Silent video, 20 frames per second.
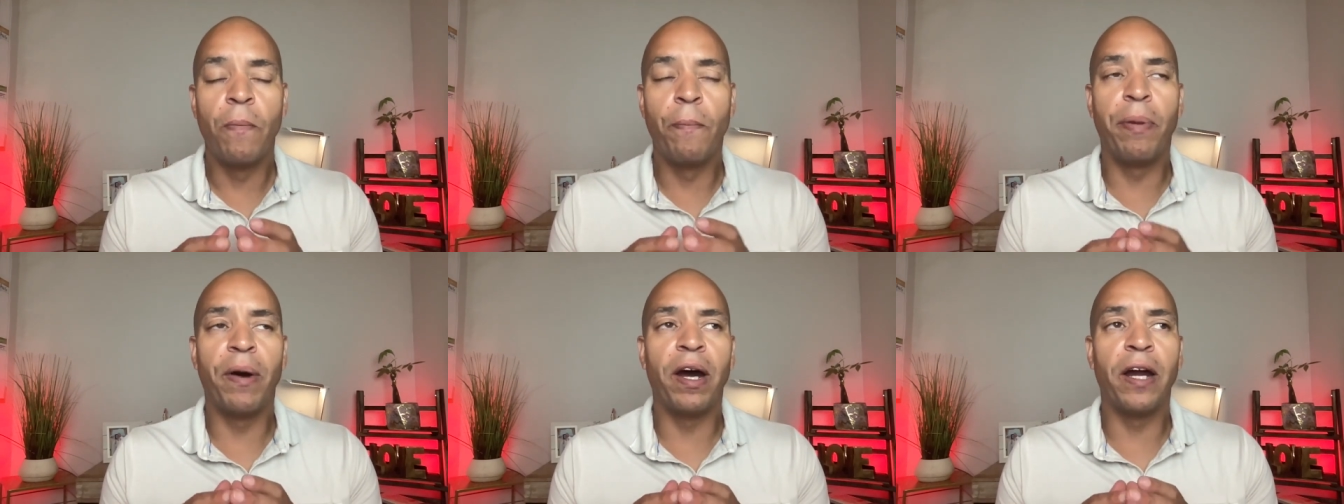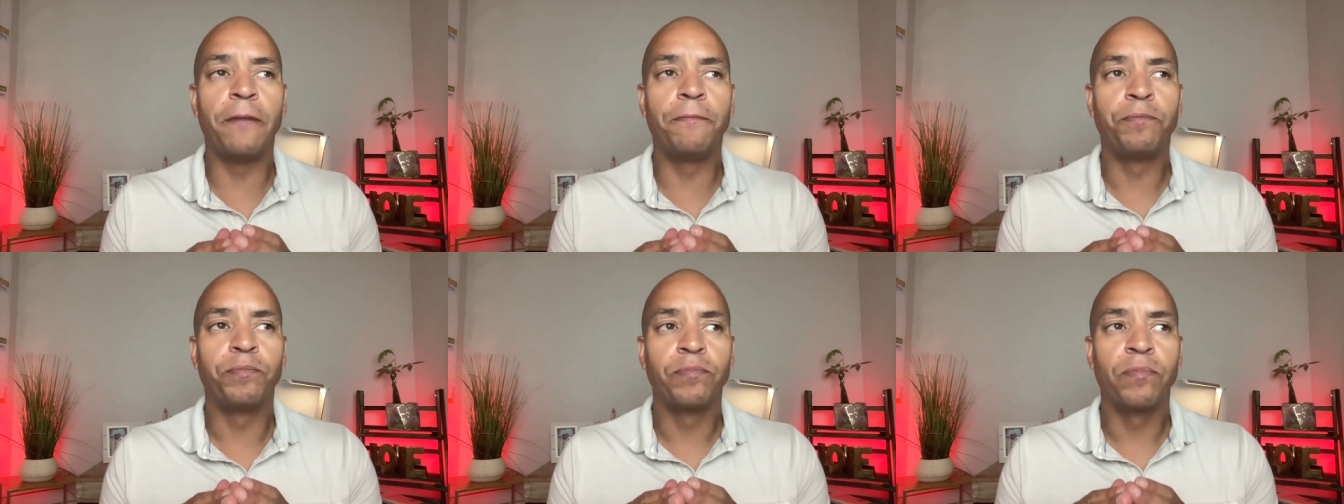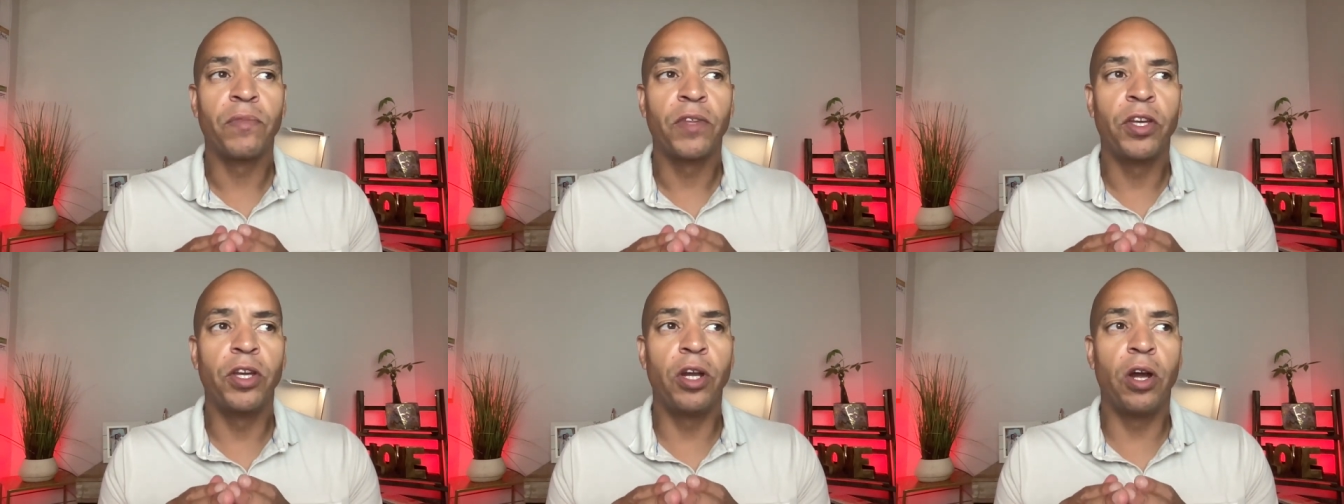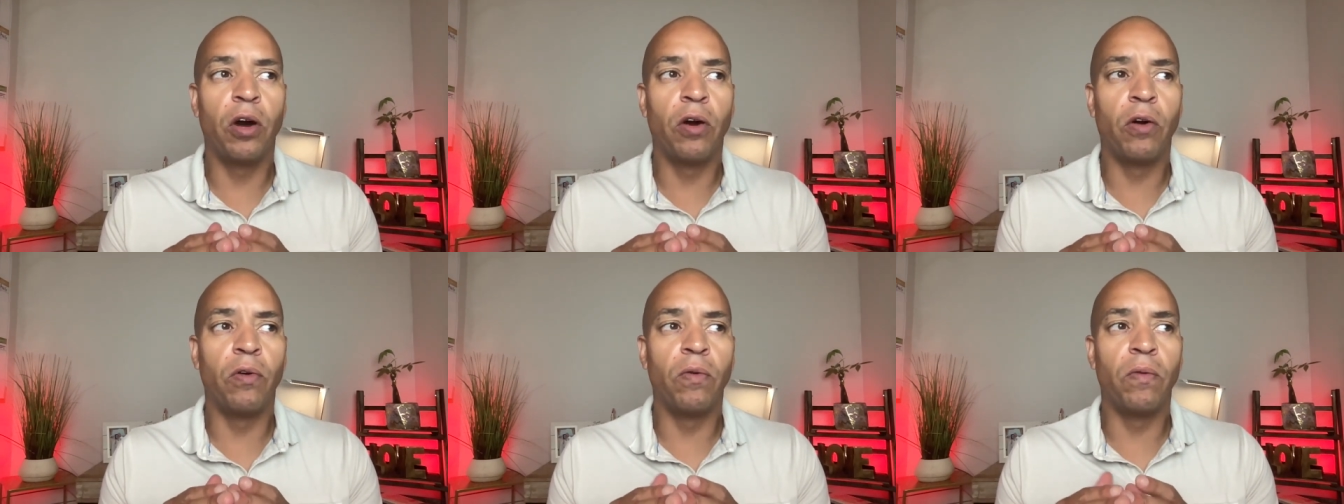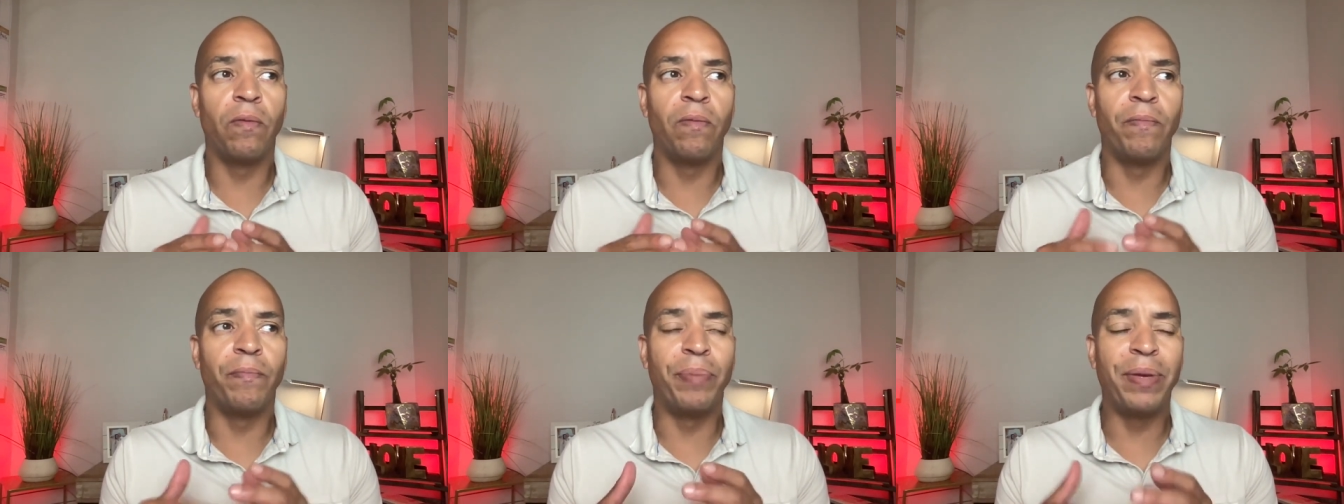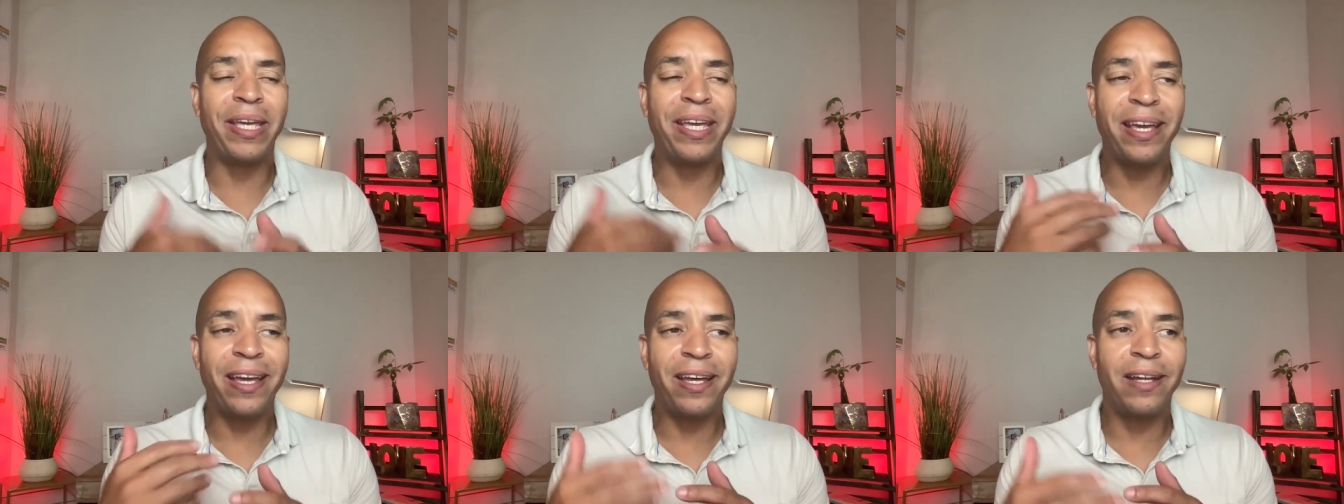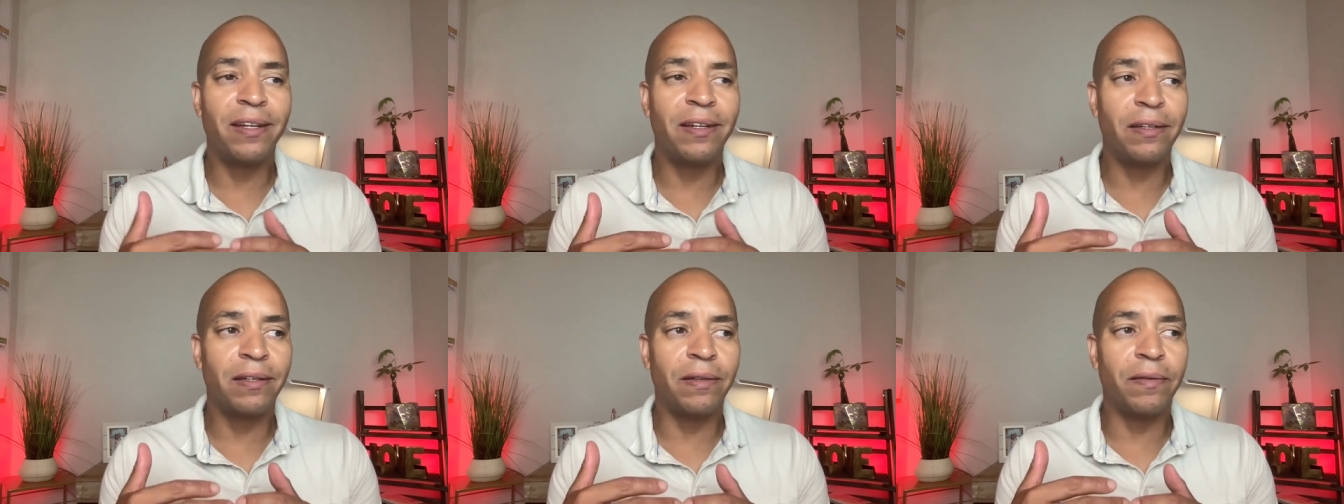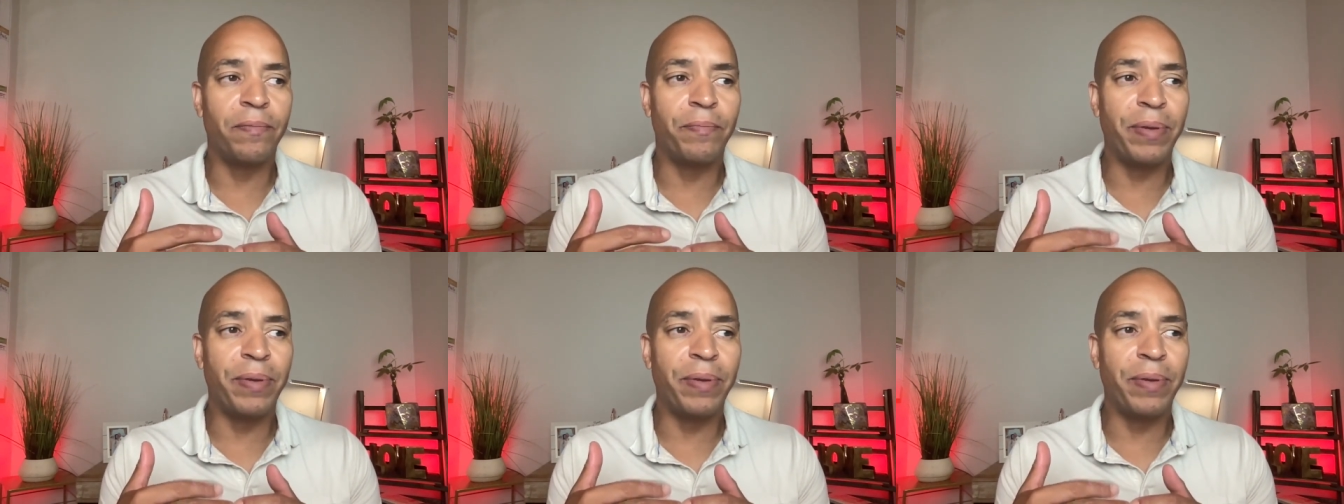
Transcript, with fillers: But, you know, being